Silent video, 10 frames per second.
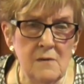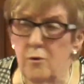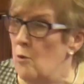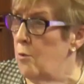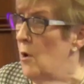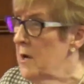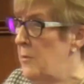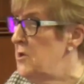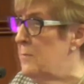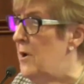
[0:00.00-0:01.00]
What, what
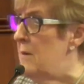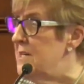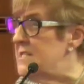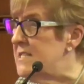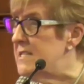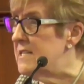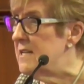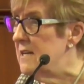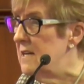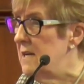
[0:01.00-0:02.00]
about the promise?
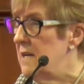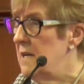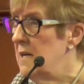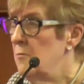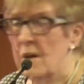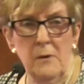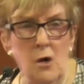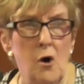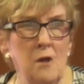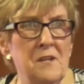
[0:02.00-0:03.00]
What about
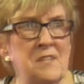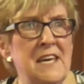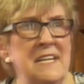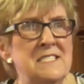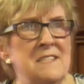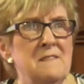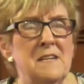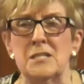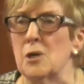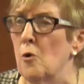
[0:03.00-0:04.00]
all the things that, that
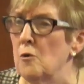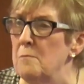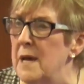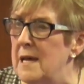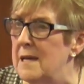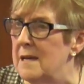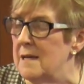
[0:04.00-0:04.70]
he told me?